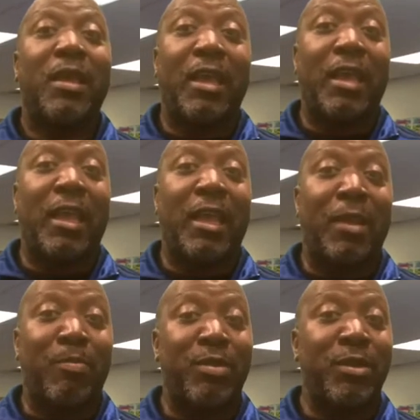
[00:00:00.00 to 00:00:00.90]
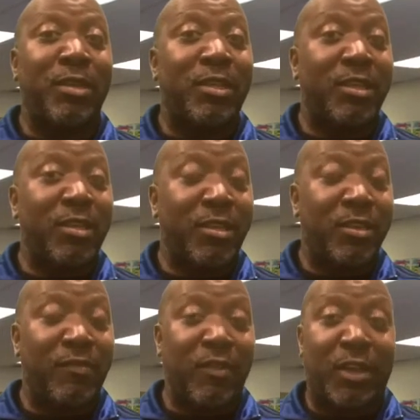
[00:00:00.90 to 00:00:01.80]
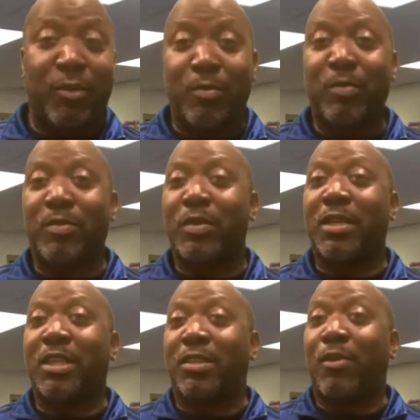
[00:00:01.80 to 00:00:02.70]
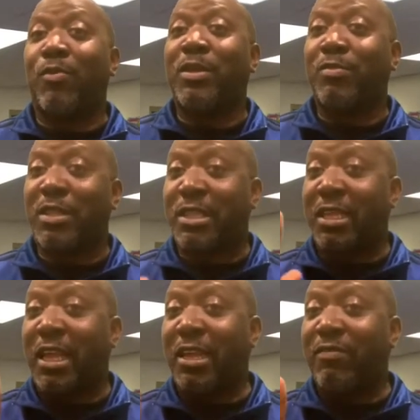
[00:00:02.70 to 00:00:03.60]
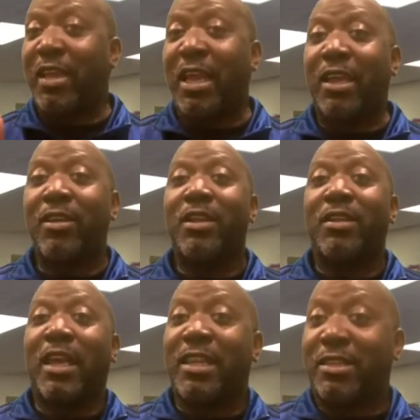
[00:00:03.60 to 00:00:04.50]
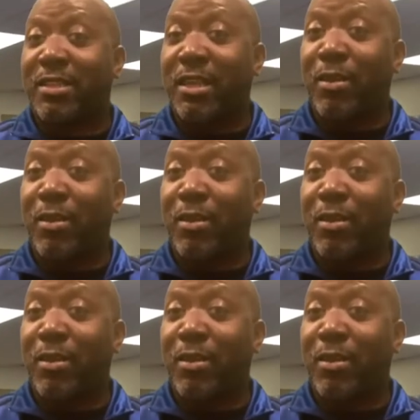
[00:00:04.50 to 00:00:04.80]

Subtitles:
and put it in an envelope. And so we would save that. That's step